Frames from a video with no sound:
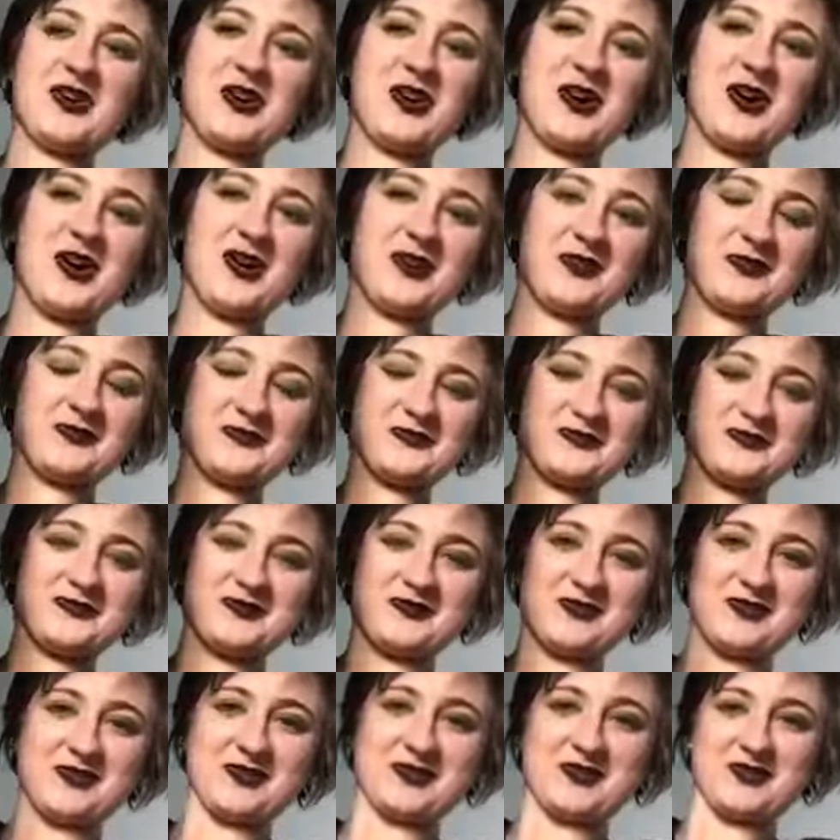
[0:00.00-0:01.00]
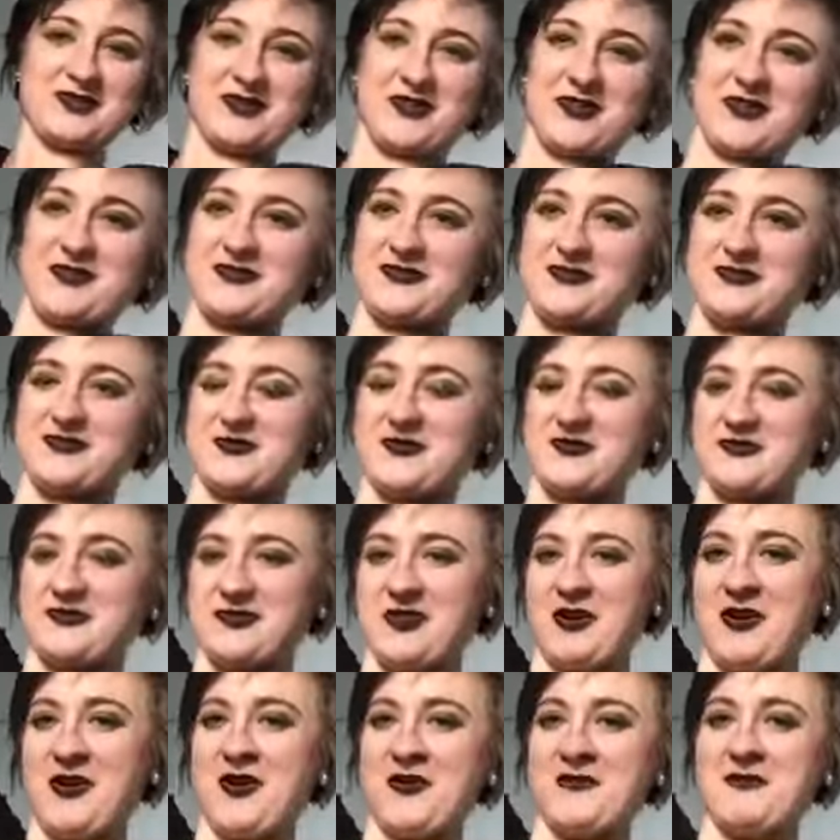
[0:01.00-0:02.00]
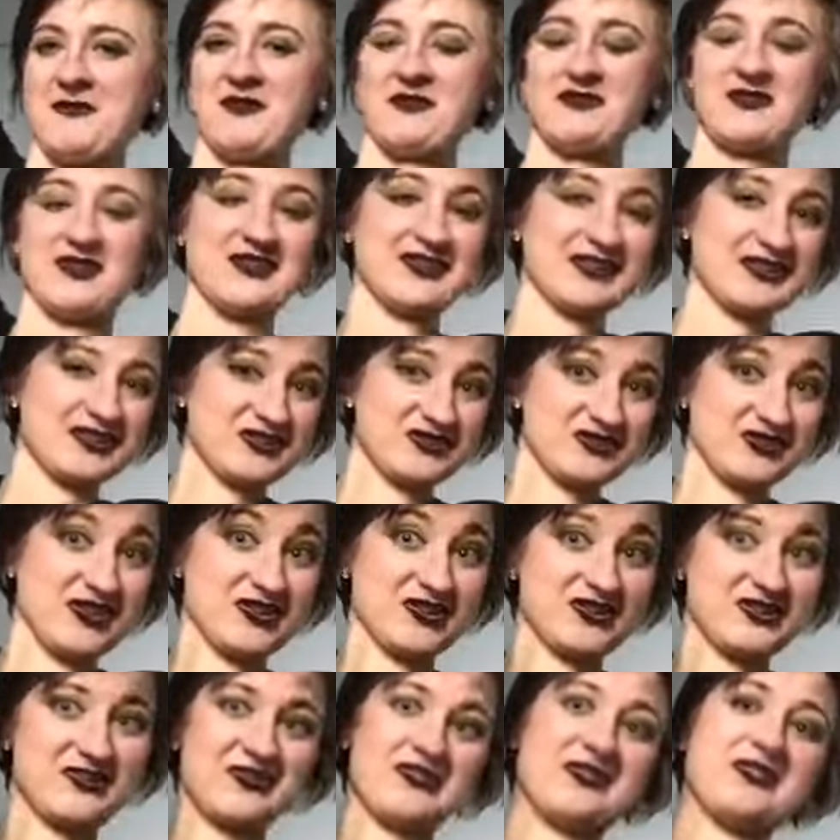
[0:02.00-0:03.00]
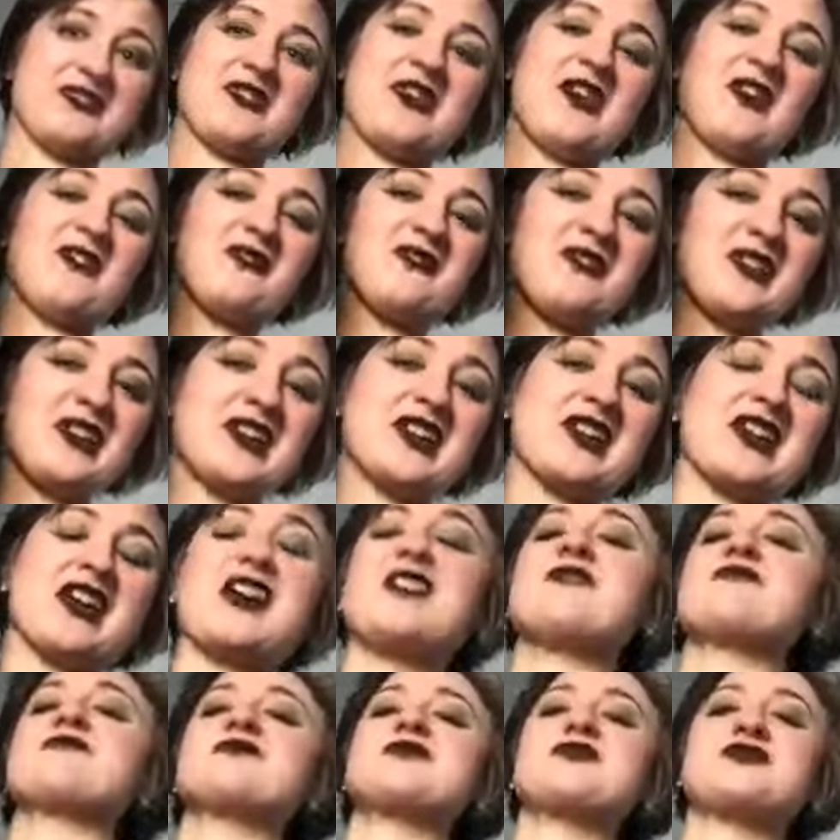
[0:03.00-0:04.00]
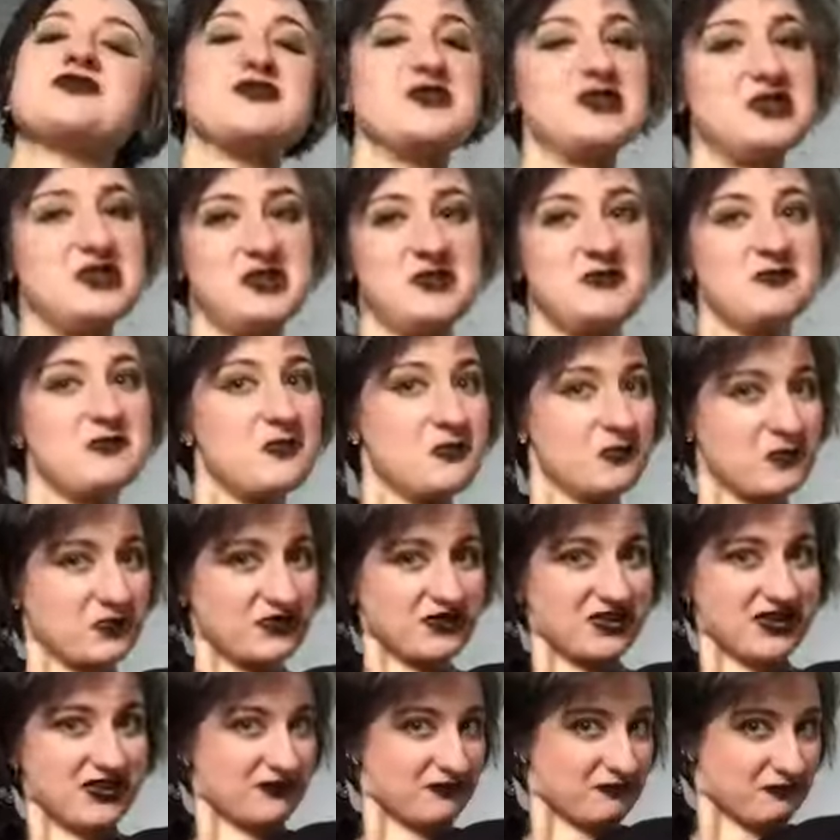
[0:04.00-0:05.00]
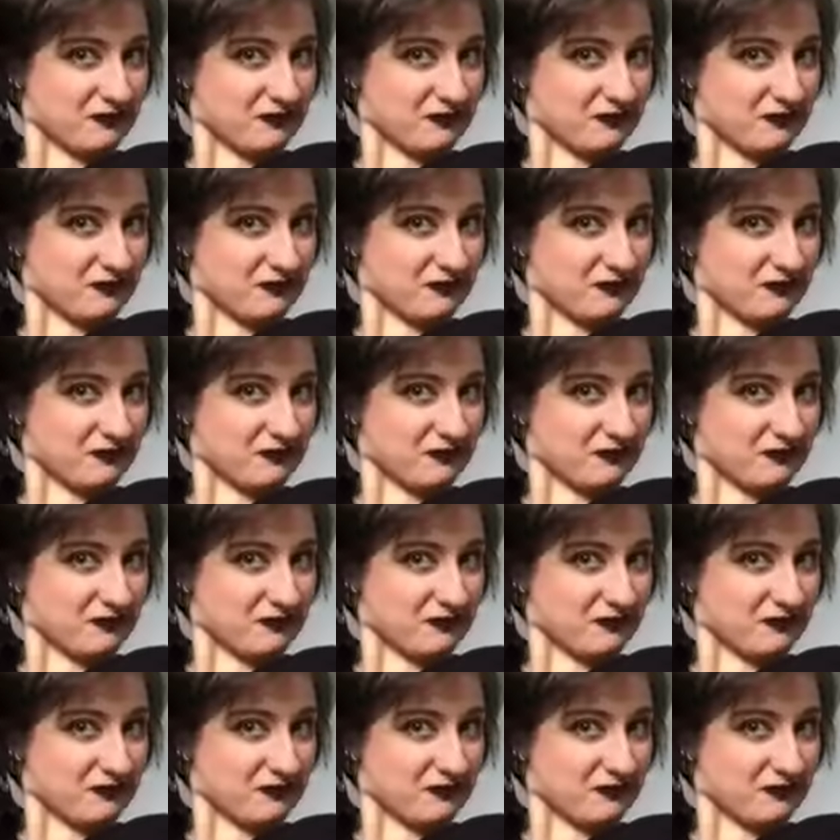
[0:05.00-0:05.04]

All stuff from Friendly Dragon, so I think I will show you what I've